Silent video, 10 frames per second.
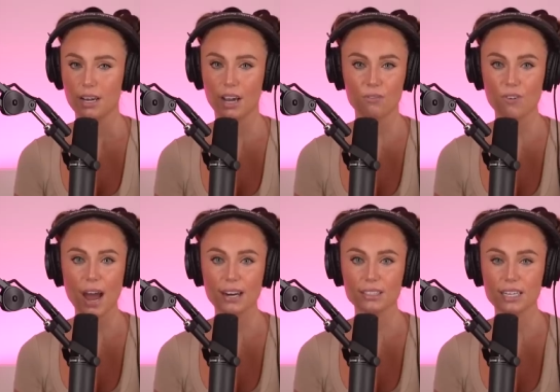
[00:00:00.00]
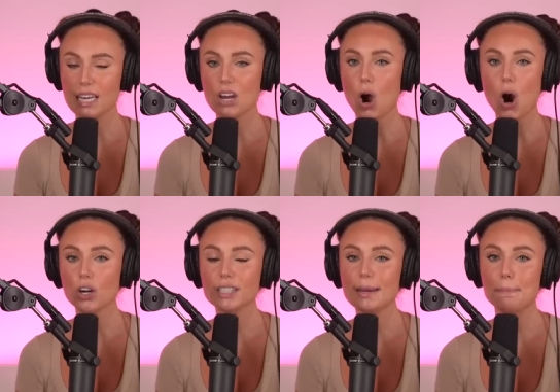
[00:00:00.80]
In fact, he
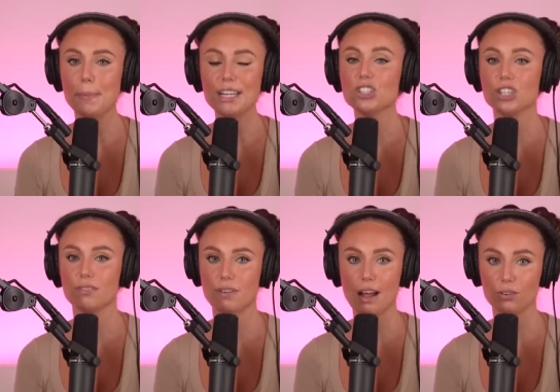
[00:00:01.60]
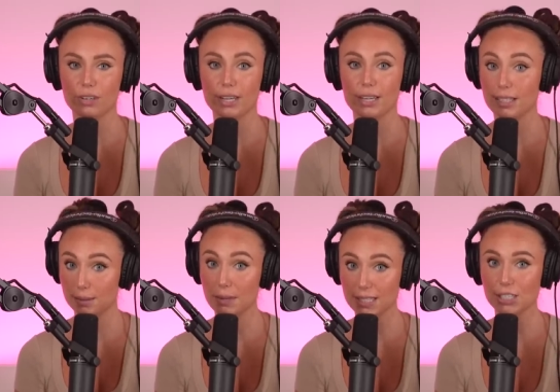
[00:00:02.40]
hardly mentioned Valiree,
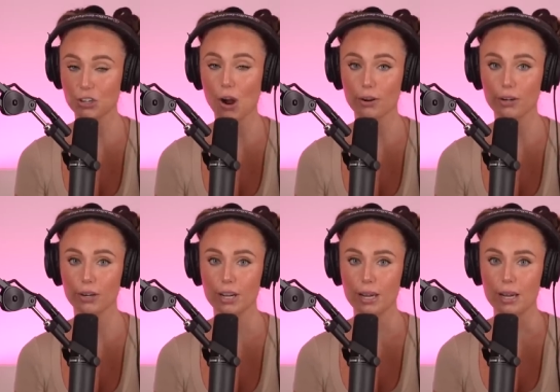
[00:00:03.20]
his missing daughter.